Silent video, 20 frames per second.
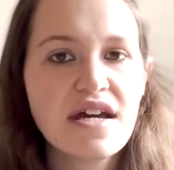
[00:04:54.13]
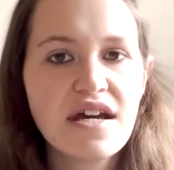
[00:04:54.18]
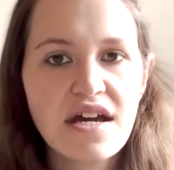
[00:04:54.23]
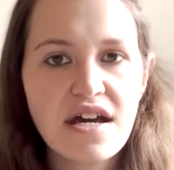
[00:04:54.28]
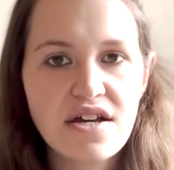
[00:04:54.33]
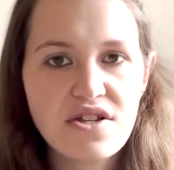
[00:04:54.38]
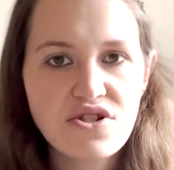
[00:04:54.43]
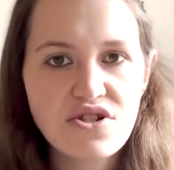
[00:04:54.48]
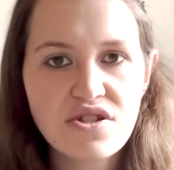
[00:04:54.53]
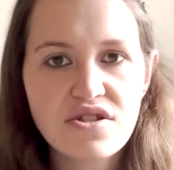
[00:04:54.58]

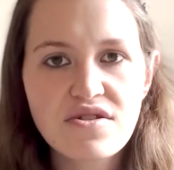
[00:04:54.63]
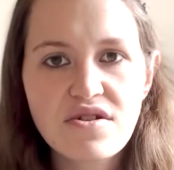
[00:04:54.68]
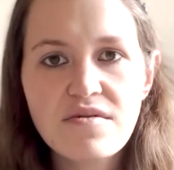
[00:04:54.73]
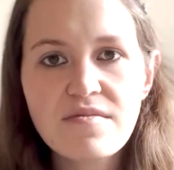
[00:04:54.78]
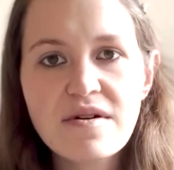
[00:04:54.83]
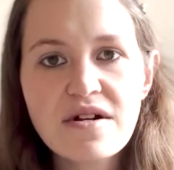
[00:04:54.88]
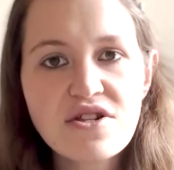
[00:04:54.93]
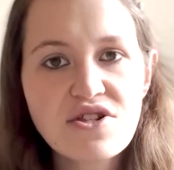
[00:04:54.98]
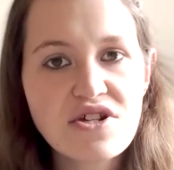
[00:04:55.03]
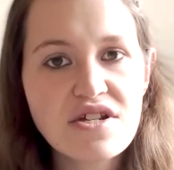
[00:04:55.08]
It's just so
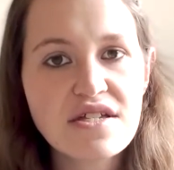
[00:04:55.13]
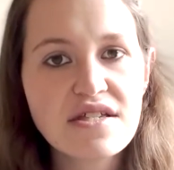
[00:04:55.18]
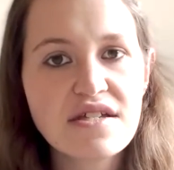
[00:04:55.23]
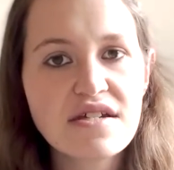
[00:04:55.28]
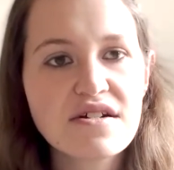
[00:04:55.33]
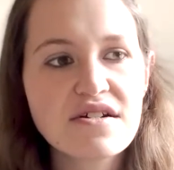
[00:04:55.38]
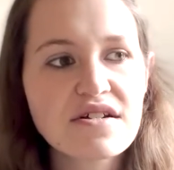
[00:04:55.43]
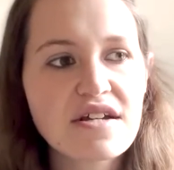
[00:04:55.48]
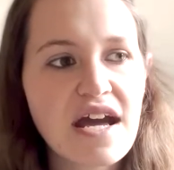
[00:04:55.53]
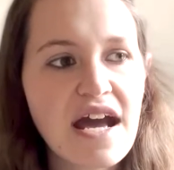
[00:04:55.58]
much
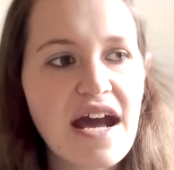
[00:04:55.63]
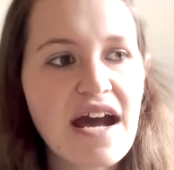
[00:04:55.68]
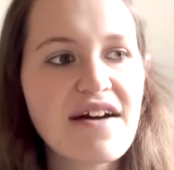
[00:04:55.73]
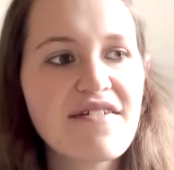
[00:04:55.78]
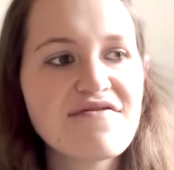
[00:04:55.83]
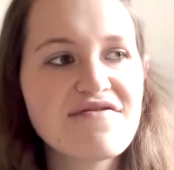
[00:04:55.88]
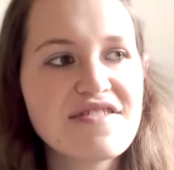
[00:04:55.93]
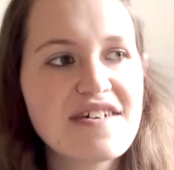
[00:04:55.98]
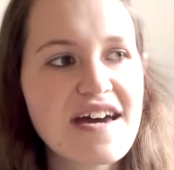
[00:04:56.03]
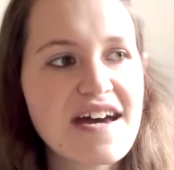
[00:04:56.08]
easier to
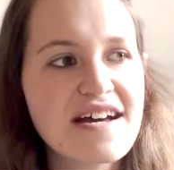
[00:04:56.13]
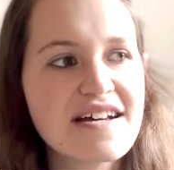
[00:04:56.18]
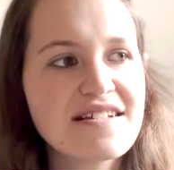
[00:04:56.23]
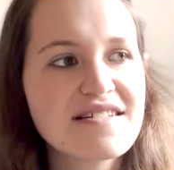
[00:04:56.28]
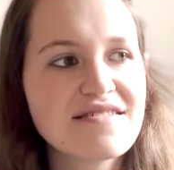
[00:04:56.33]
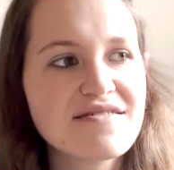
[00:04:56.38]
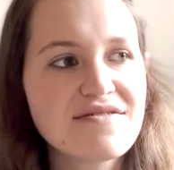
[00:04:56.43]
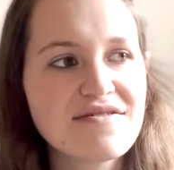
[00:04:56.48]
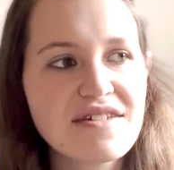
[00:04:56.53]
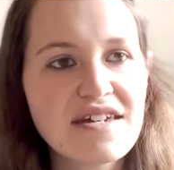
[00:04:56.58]
have
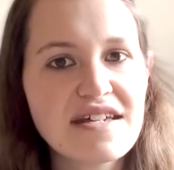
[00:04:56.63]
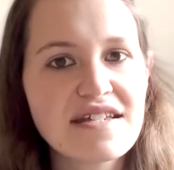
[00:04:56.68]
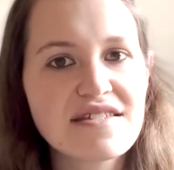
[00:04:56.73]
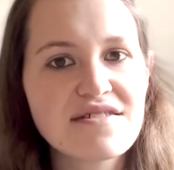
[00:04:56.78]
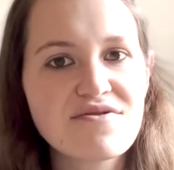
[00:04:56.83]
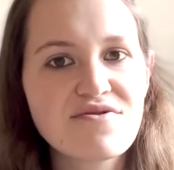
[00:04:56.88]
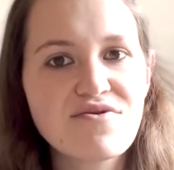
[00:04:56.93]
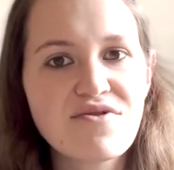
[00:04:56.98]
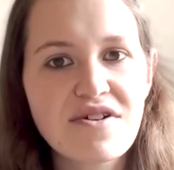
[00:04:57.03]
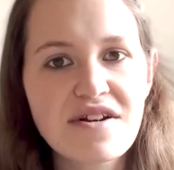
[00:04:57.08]
that
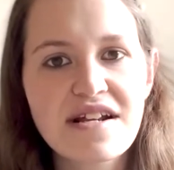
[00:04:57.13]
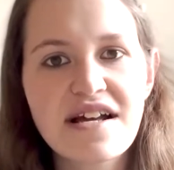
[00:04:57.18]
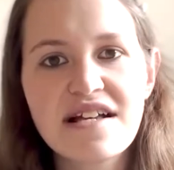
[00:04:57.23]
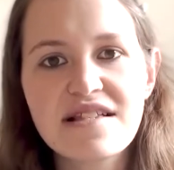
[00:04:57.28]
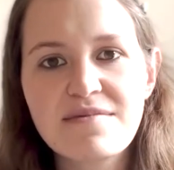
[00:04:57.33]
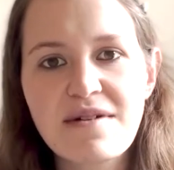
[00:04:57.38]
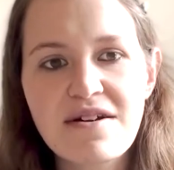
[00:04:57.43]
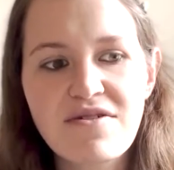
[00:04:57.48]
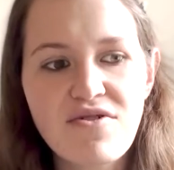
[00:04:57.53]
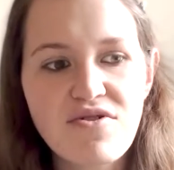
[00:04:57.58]
list
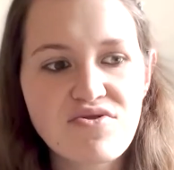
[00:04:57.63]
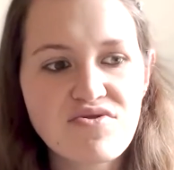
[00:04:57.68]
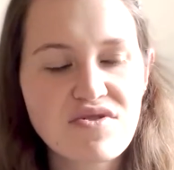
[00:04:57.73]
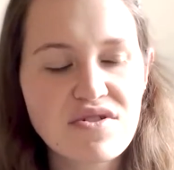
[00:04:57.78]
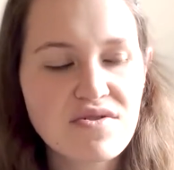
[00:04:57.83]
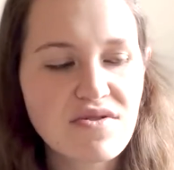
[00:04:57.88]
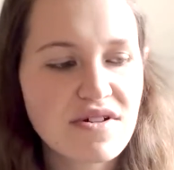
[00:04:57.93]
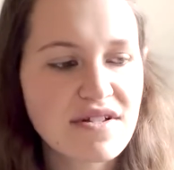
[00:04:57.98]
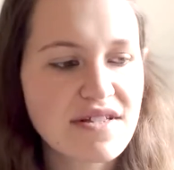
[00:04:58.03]
organized by grocery store